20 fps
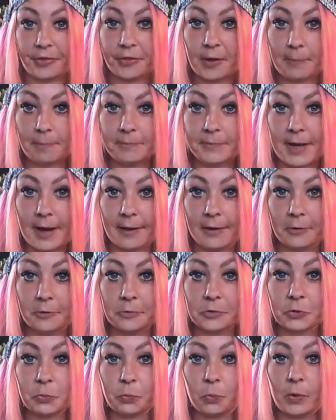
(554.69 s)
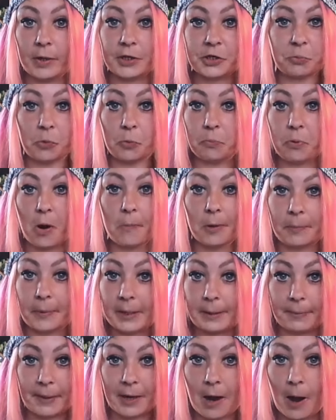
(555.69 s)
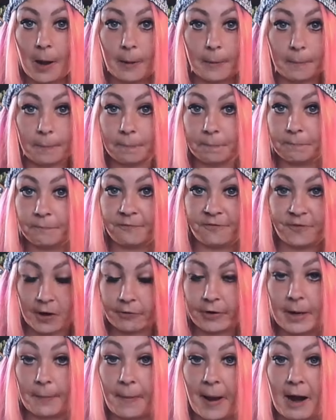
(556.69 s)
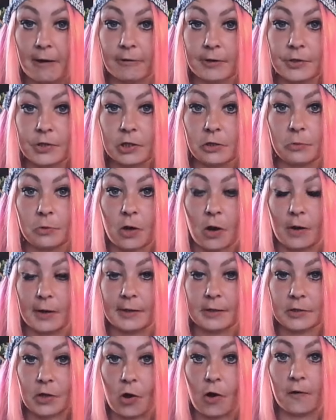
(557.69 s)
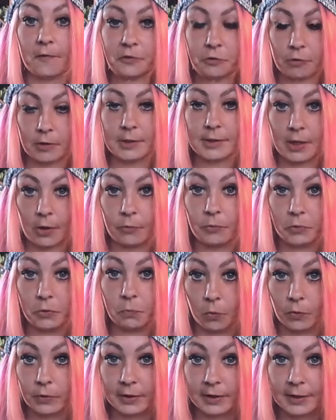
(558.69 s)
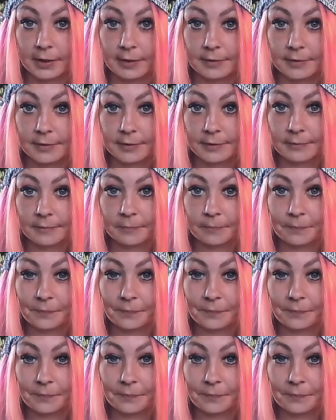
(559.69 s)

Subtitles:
thumbnails which will probably become very apparent to you guys after I tell you what it is.